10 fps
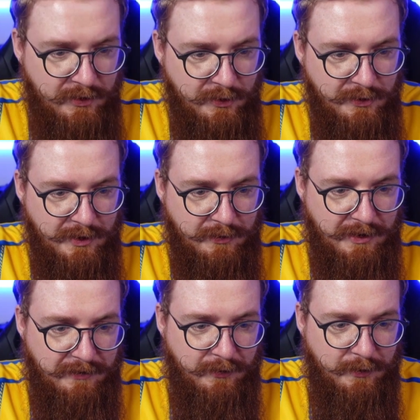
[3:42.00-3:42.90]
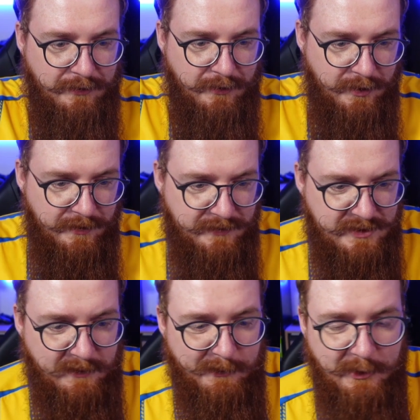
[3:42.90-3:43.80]
Who do I want to vote for?
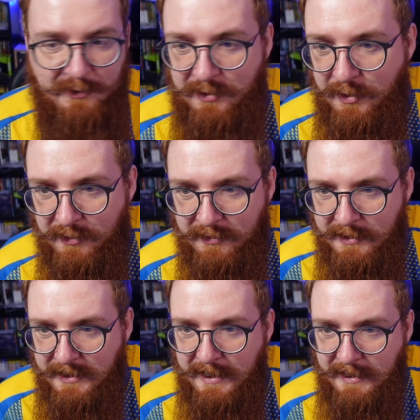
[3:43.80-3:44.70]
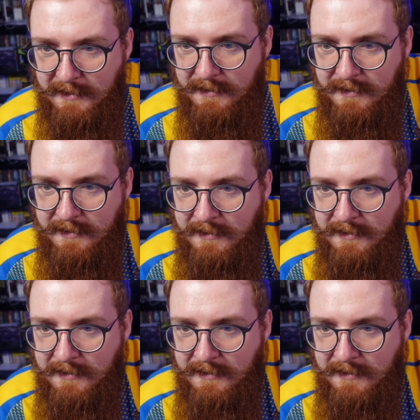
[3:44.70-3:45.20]
Someone who's not going to get it.